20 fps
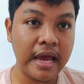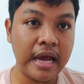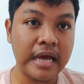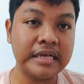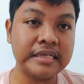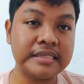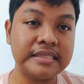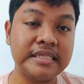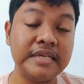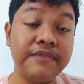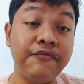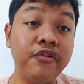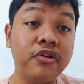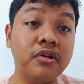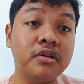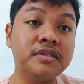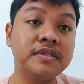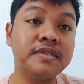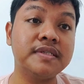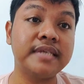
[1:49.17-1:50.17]
It is
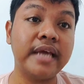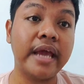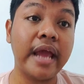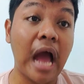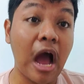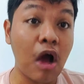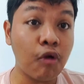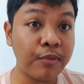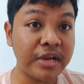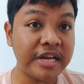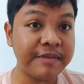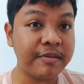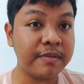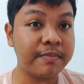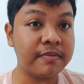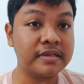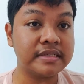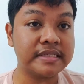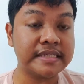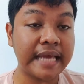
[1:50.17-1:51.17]
difficult to say how many
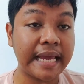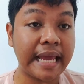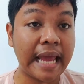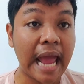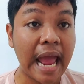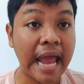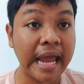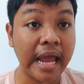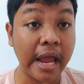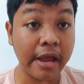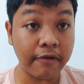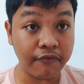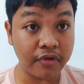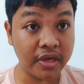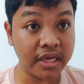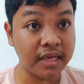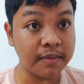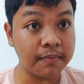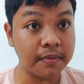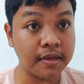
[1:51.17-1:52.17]
people say
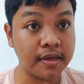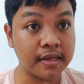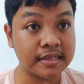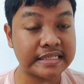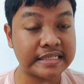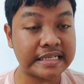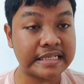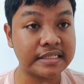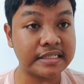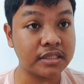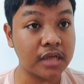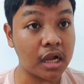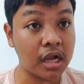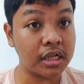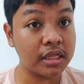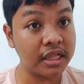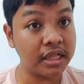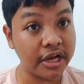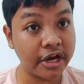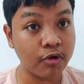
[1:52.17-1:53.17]
AAVE because it is
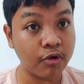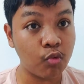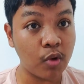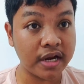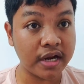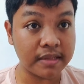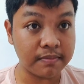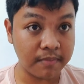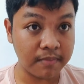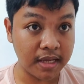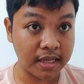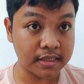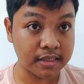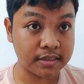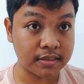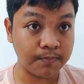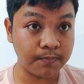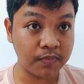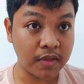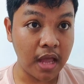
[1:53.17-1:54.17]
not clear what it
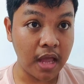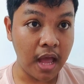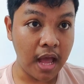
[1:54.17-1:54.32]
means.